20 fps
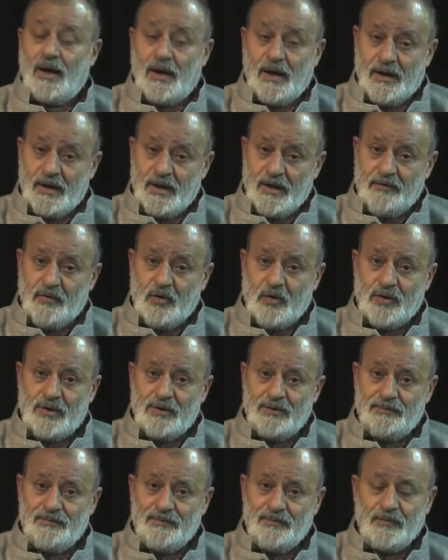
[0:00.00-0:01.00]
Any award?
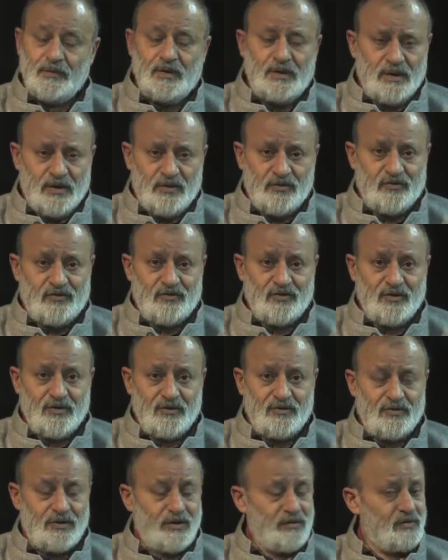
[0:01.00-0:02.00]
Yes,
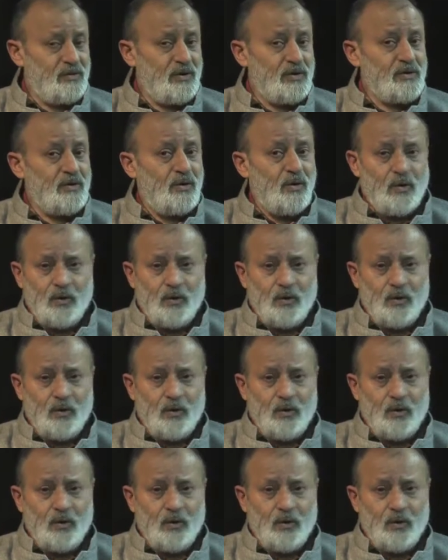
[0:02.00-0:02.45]
she has got